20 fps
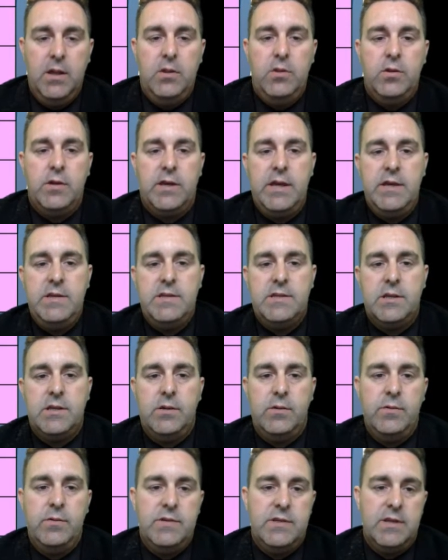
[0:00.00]
The key
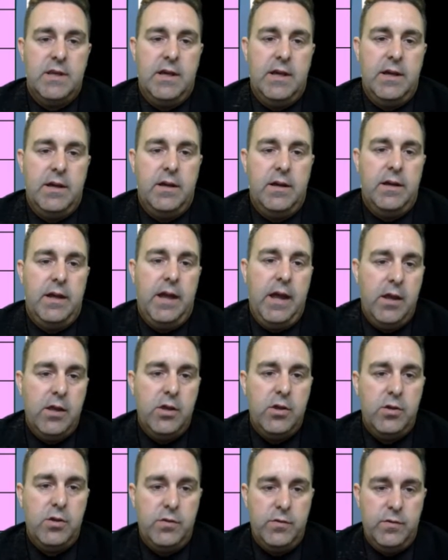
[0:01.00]
skills are how
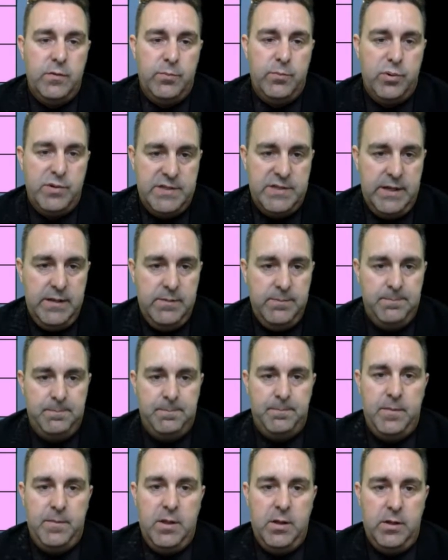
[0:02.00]
you present
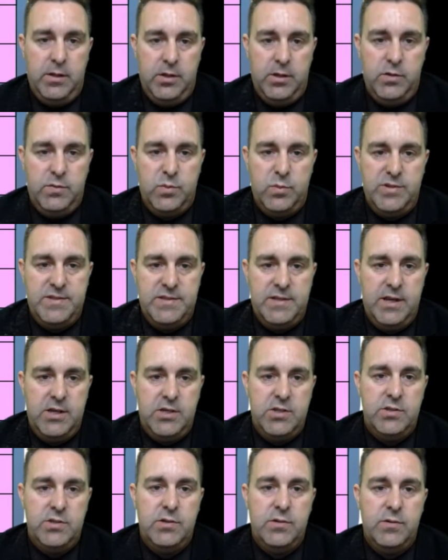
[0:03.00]
and use
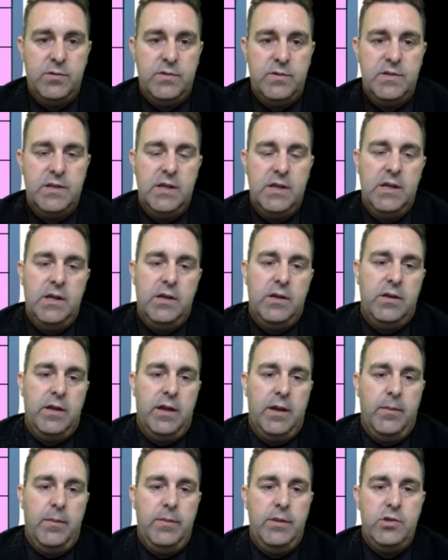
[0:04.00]
presentation tools,
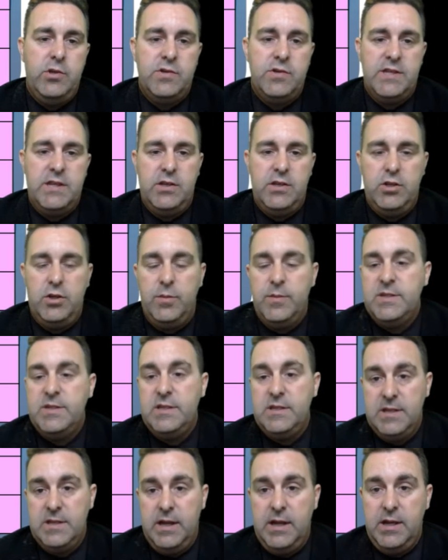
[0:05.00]
literacy and
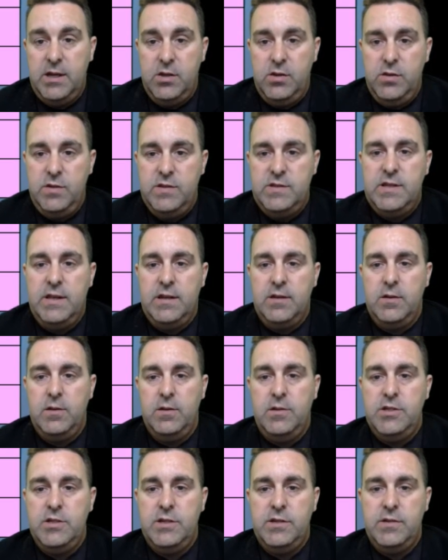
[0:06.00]
numeracy, so how you can use
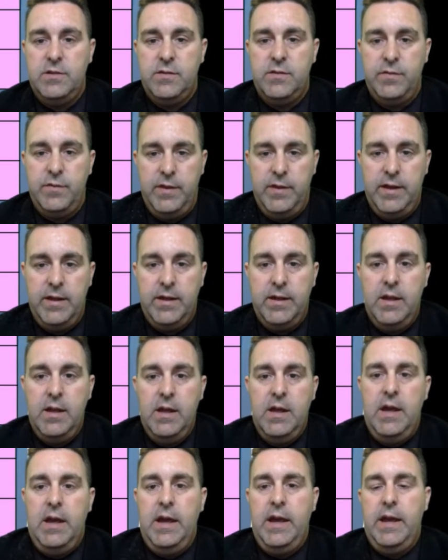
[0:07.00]
technology for that,
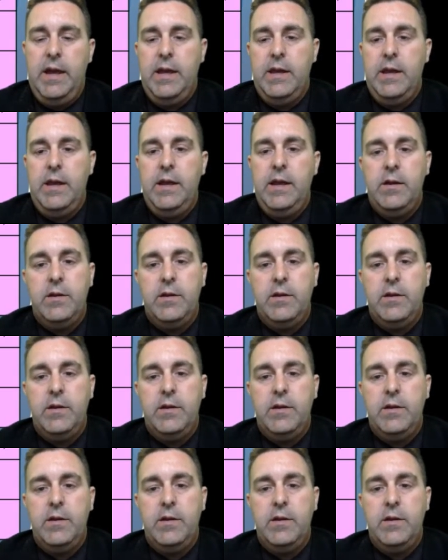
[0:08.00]
and how